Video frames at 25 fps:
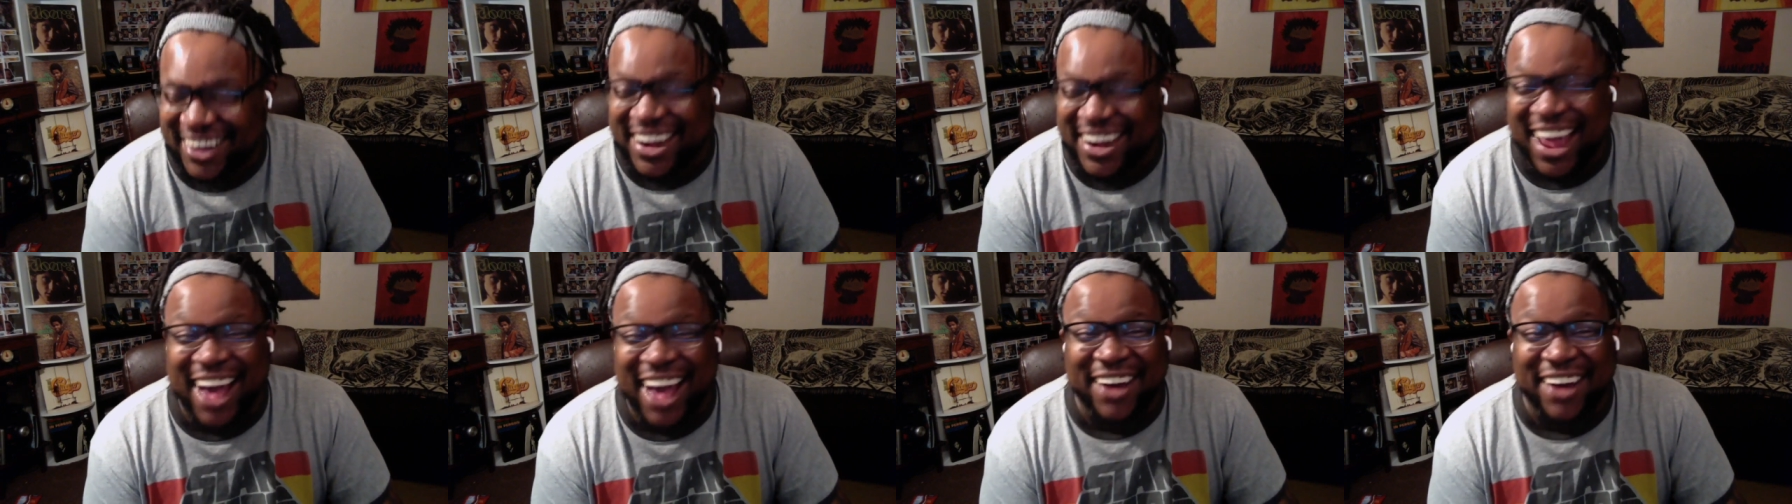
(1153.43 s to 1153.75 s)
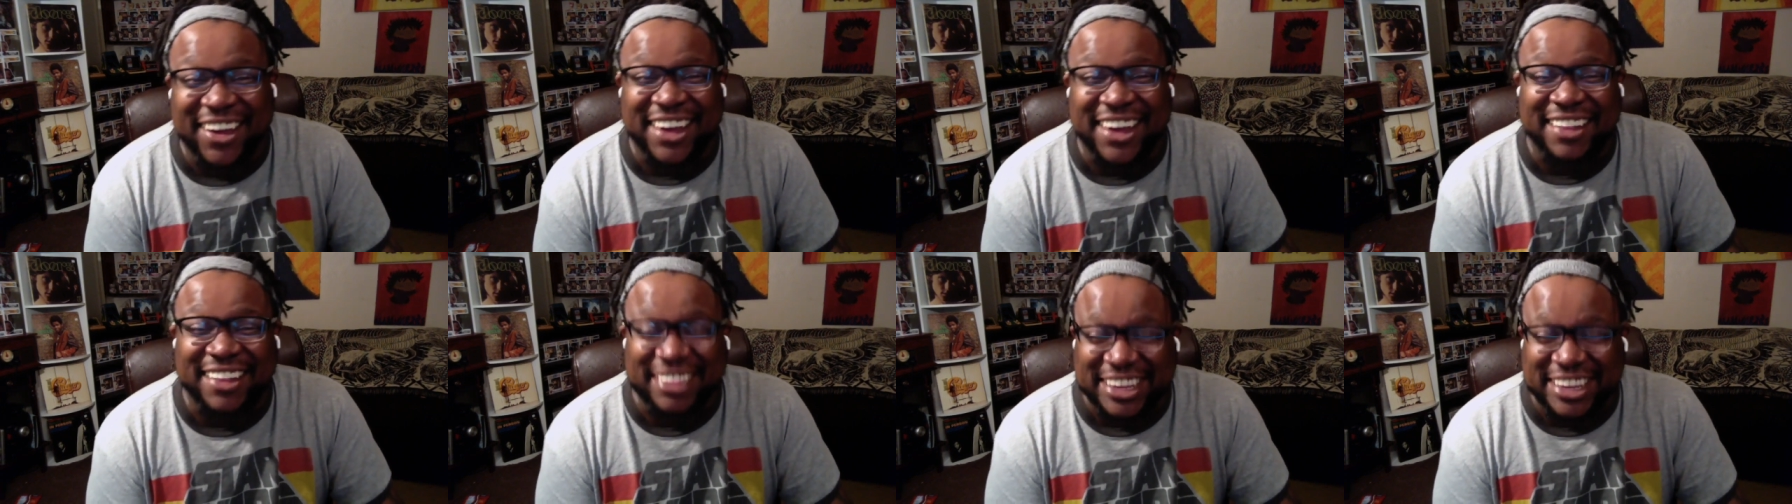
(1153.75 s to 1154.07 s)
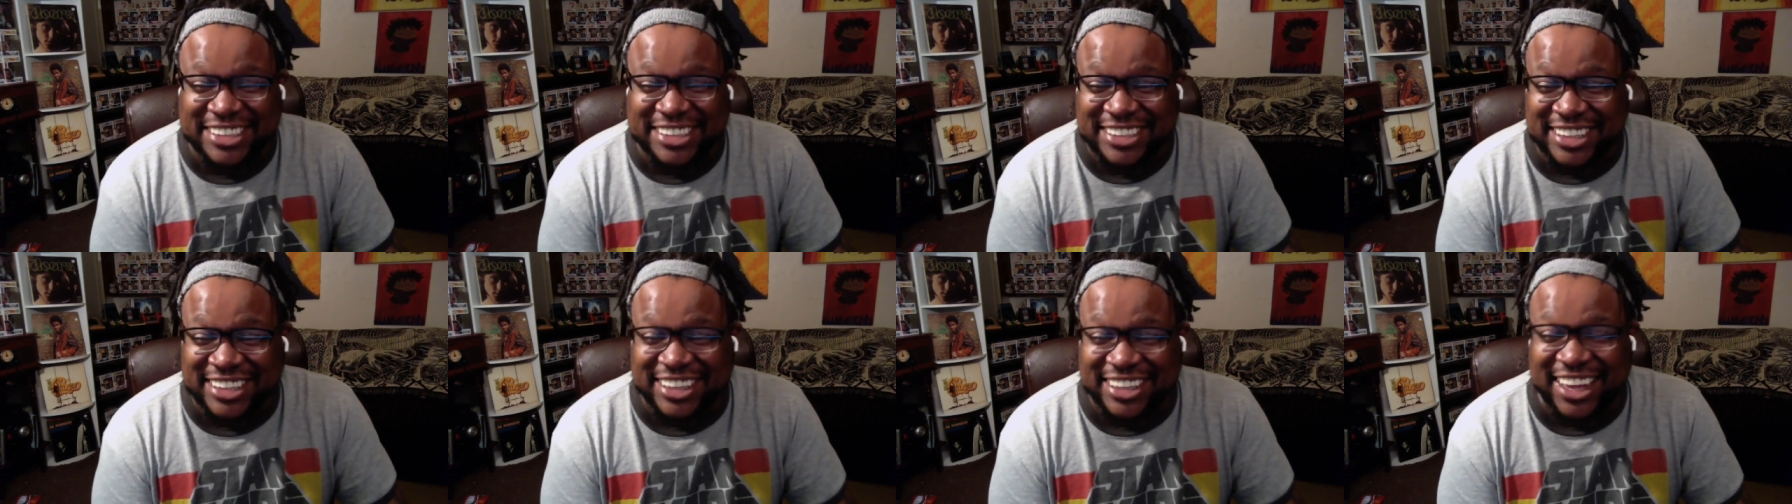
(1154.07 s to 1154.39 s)
now you
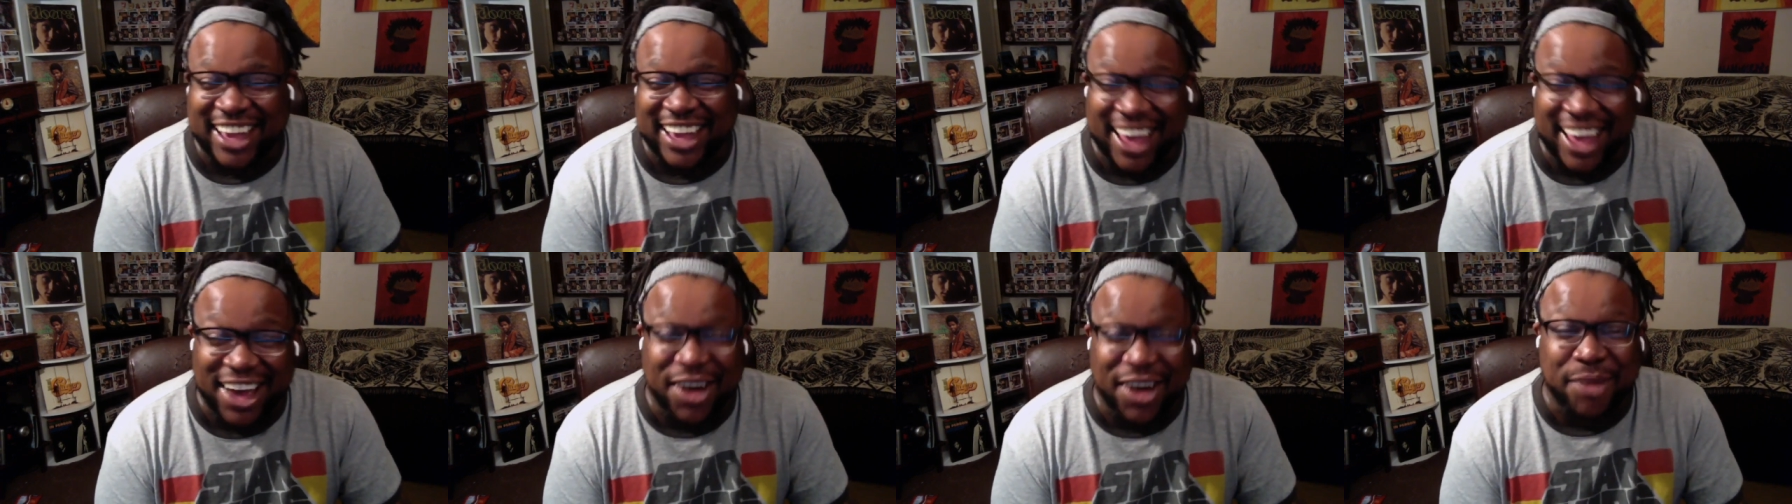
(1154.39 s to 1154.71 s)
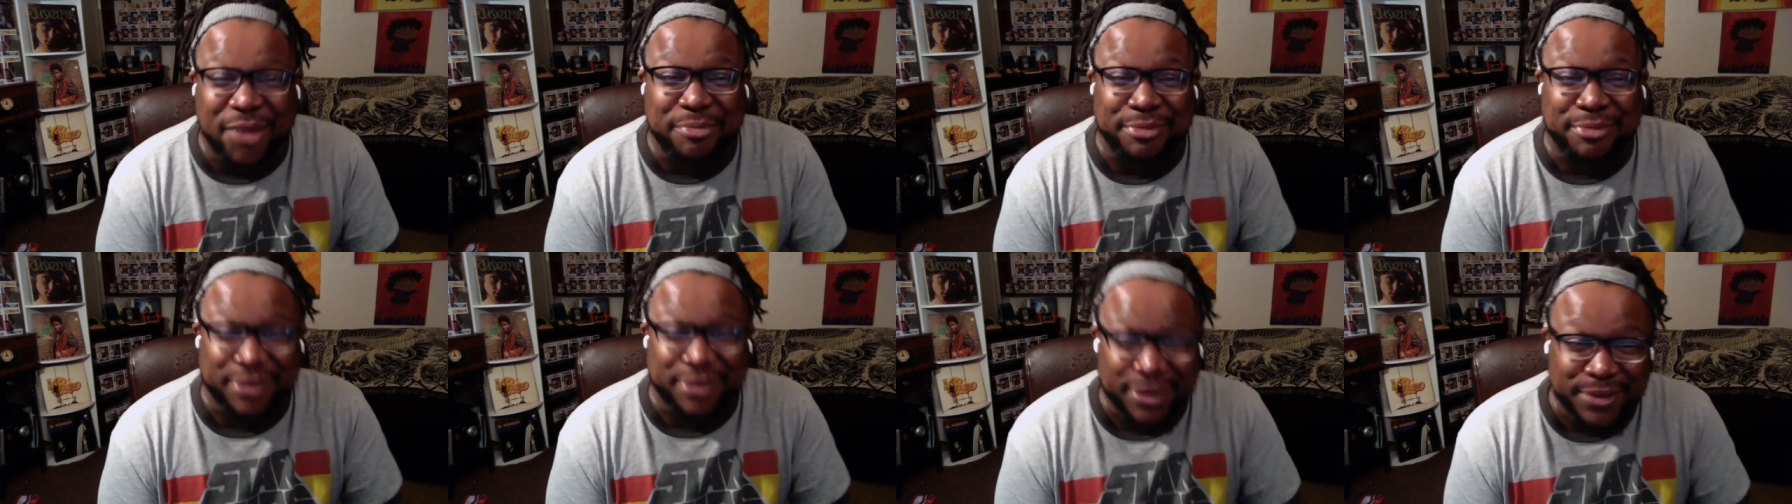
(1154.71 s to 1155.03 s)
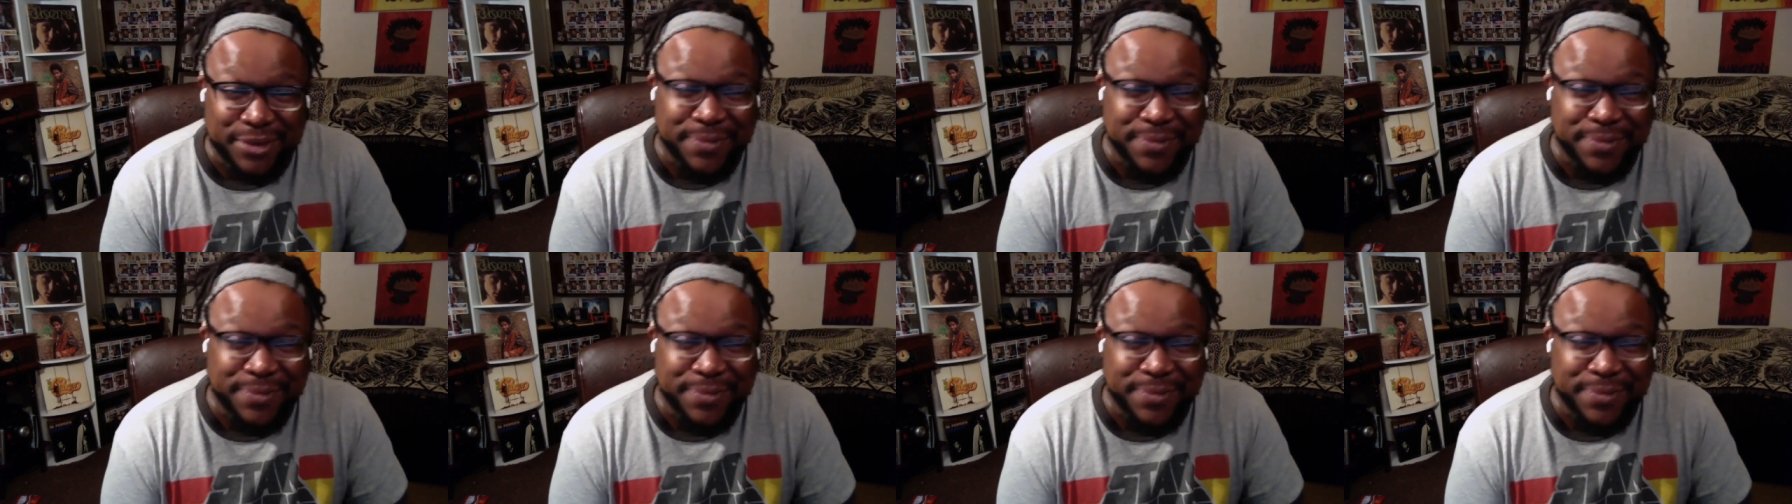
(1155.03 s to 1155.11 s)
listen to help